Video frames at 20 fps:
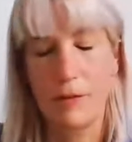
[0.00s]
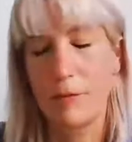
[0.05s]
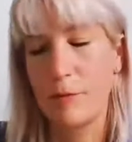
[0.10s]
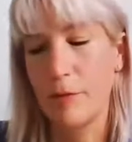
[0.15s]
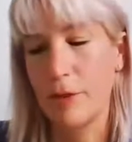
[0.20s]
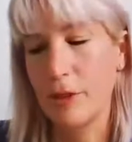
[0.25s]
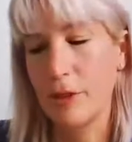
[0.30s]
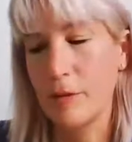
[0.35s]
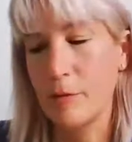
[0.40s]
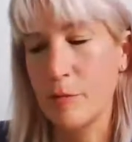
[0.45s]

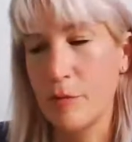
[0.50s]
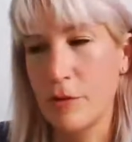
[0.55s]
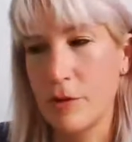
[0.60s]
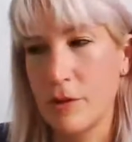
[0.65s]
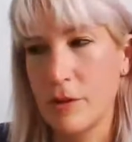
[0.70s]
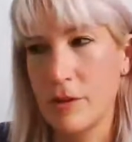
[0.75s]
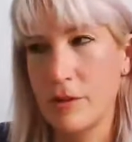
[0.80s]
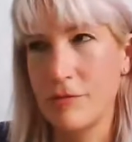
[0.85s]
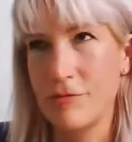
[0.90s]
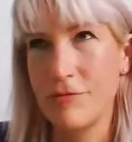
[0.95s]
like a
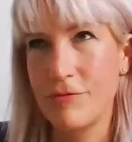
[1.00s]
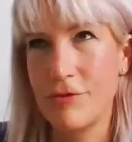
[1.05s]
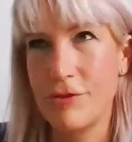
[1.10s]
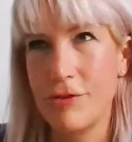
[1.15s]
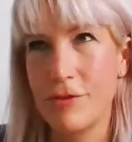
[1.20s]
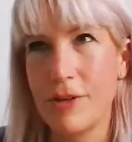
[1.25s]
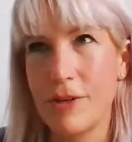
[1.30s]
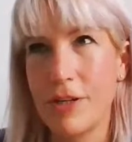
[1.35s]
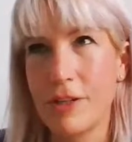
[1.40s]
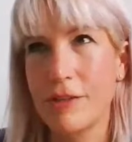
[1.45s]
more
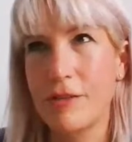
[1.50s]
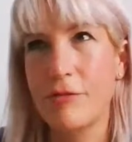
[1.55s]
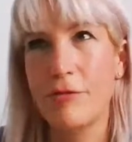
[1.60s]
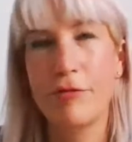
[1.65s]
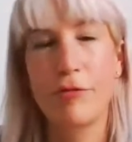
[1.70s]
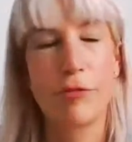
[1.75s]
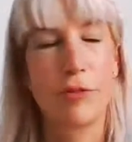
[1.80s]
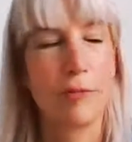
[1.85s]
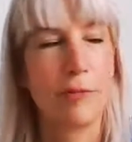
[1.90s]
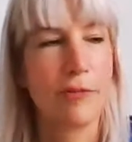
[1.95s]
direct
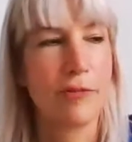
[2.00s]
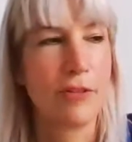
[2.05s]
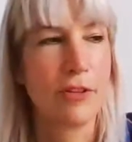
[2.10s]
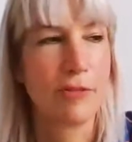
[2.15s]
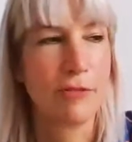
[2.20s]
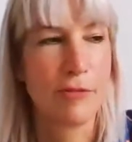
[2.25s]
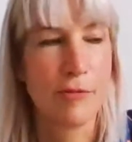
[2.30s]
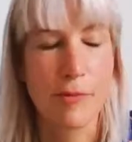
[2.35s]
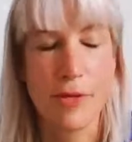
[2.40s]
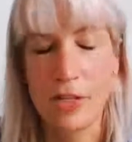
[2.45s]
form of
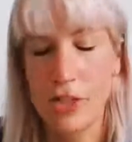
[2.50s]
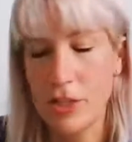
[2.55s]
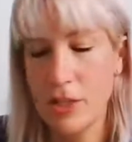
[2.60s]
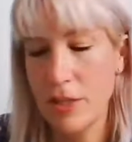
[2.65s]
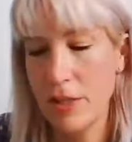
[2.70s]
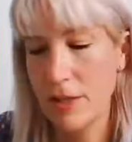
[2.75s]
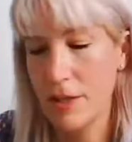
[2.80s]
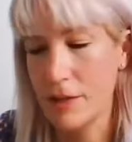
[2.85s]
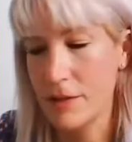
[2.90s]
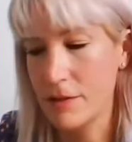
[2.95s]

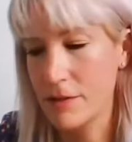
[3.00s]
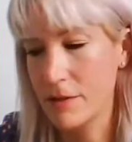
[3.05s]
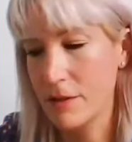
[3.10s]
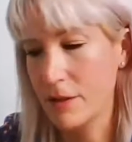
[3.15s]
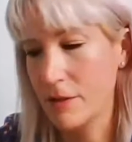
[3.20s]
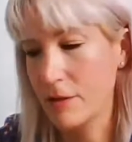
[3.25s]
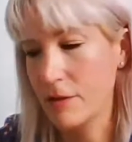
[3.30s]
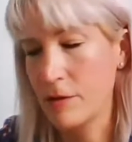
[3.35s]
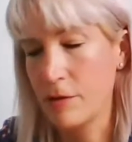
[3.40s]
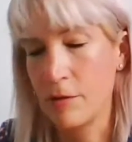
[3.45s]
information that is
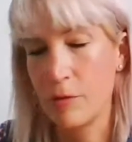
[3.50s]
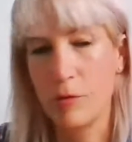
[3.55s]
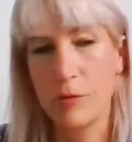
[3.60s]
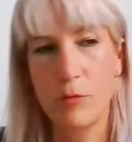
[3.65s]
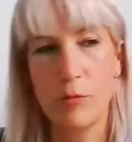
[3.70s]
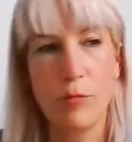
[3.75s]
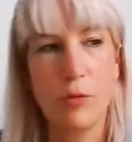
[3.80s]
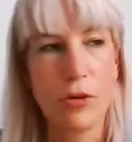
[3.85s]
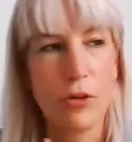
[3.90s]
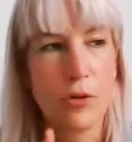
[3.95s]
like gonna
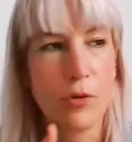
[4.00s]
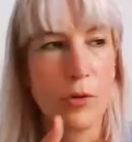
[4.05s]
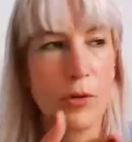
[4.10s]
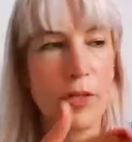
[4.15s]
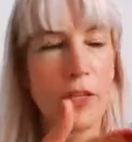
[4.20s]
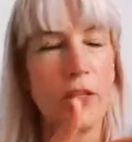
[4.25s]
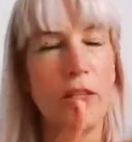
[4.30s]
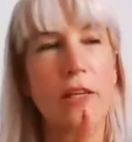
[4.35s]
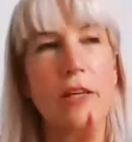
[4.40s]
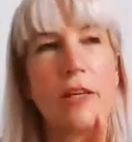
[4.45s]
more
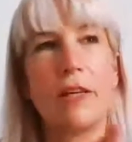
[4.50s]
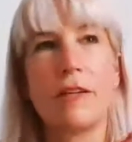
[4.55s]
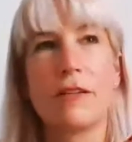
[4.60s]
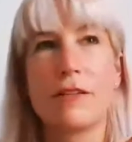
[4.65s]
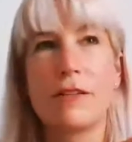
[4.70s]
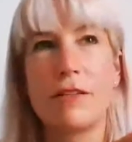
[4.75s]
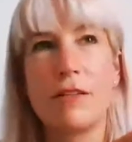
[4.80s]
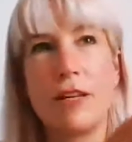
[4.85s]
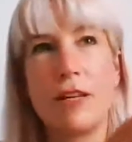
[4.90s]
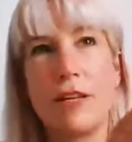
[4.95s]

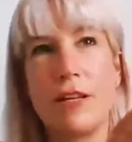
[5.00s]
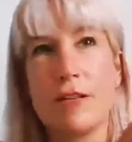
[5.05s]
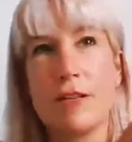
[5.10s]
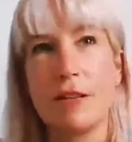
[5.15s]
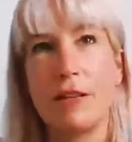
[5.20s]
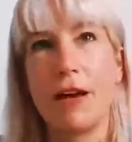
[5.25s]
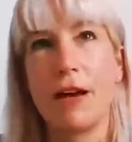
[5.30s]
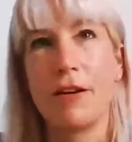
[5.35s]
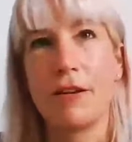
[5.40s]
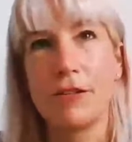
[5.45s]
quickly in a
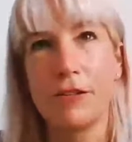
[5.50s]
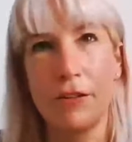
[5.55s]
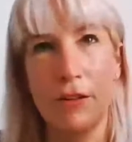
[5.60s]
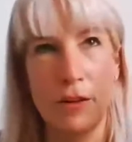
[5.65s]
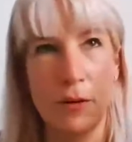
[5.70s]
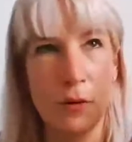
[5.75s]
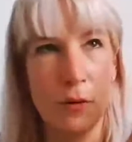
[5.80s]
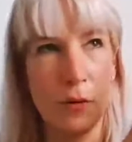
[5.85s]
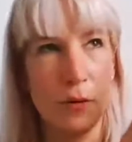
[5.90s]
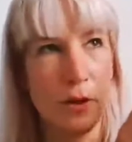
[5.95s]
snakes and
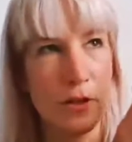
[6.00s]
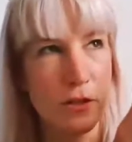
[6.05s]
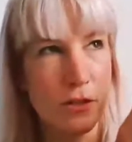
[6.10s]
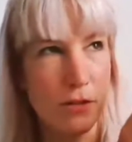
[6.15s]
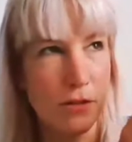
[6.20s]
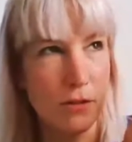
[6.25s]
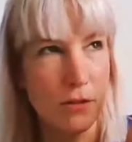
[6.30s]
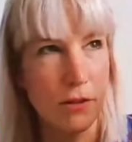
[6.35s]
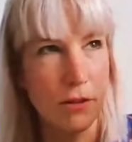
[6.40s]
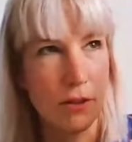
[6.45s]
ladders kind
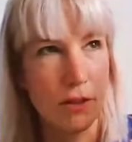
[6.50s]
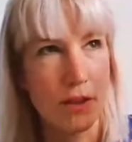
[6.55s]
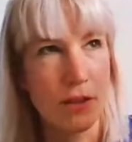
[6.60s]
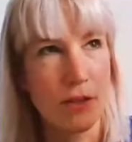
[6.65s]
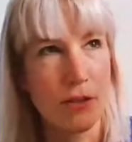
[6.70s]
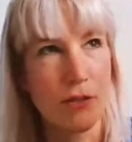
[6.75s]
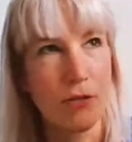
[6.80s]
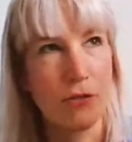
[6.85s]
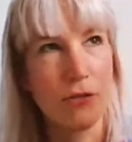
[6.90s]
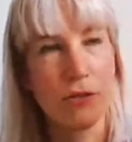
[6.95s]
of way, just
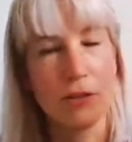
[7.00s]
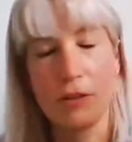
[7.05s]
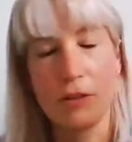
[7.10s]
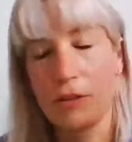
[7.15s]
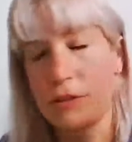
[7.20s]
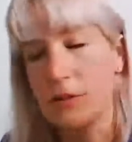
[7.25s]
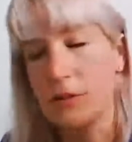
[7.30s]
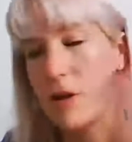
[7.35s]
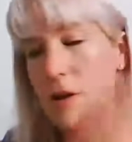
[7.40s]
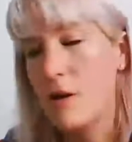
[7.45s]
like get you
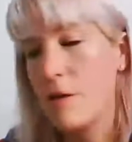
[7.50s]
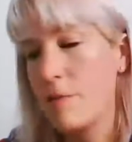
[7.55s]
to the